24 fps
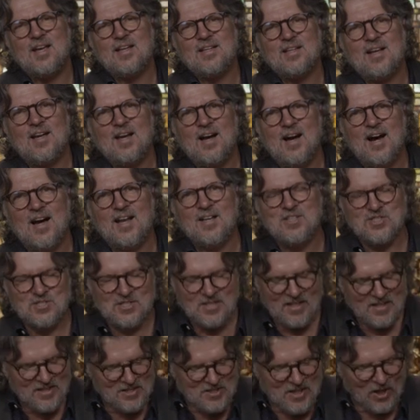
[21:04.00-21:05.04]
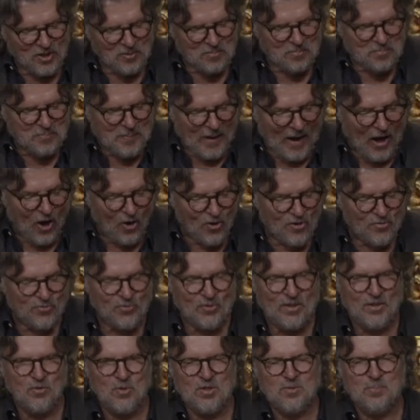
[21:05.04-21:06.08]
saying that God has dealt
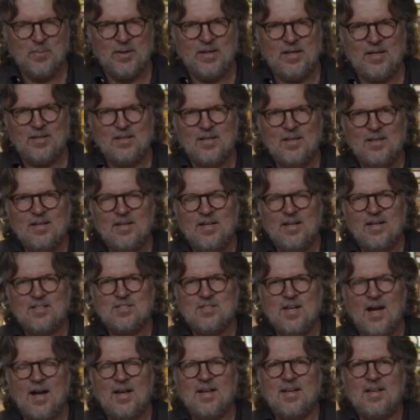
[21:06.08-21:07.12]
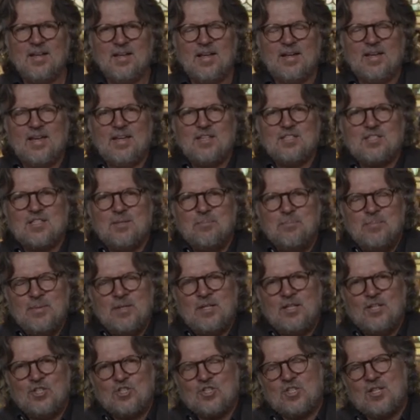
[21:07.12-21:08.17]
bountifully with me. It's not like he's
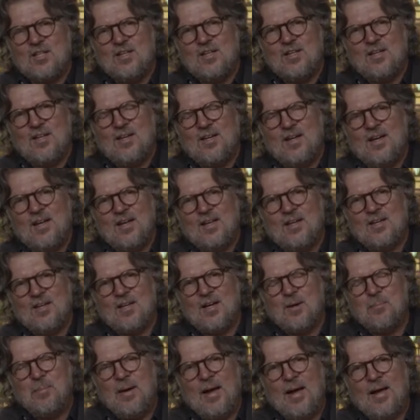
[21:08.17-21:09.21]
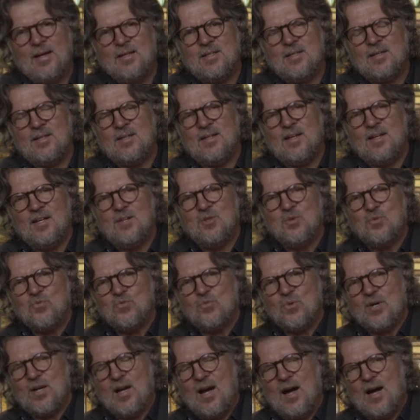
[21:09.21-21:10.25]
diminished and abandoned and
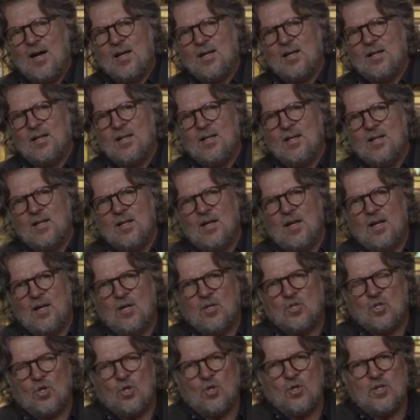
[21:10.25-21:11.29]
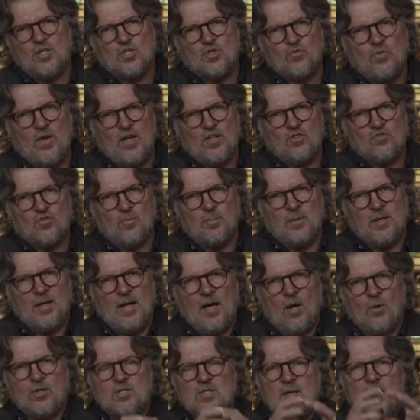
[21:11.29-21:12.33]
forgotten and turned his face from me.
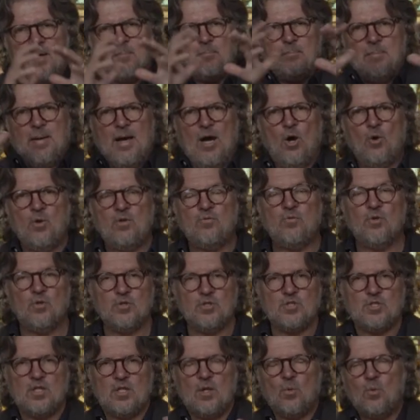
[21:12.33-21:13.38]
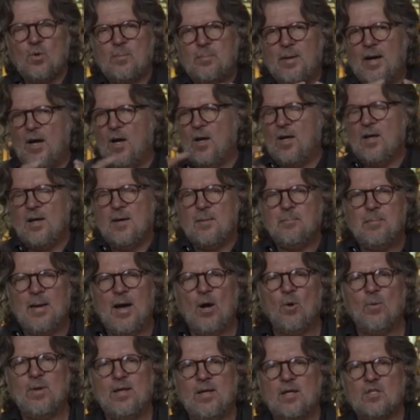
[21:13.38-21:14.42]
Now it's bountiful. Do you see that word bount-
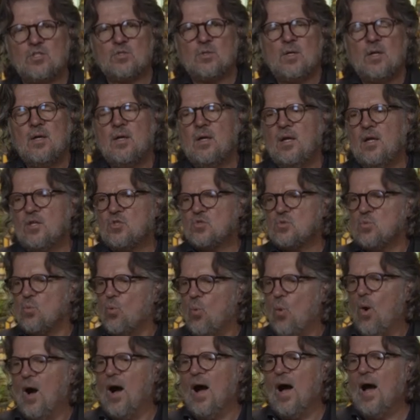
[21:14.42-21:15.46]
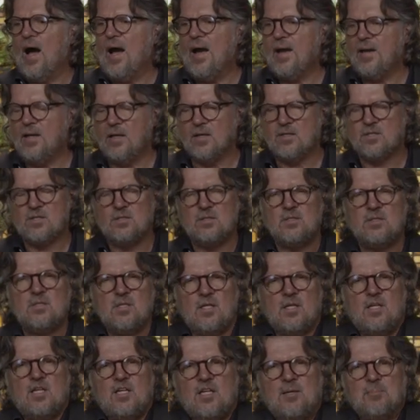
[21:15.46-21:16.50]
bounty? It's it's wide, it's
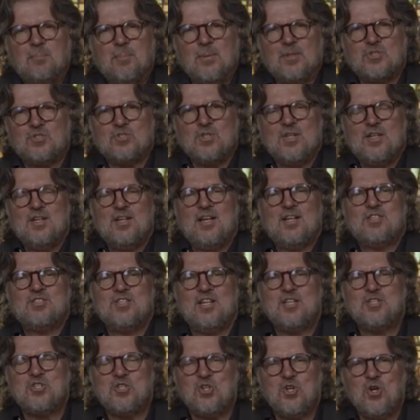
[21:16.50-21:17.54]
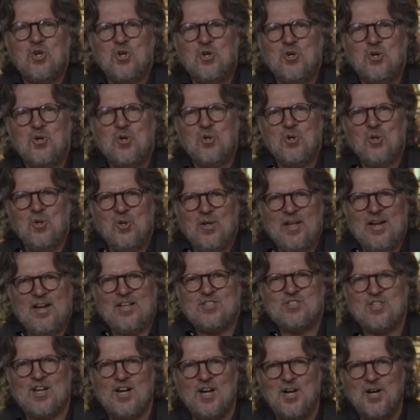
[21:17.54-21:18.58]
deep, it's it's eternal, and
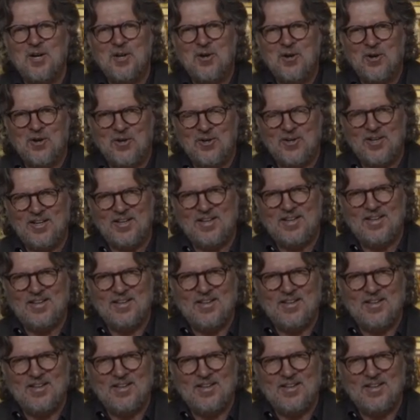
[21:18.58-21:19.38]
it's utter.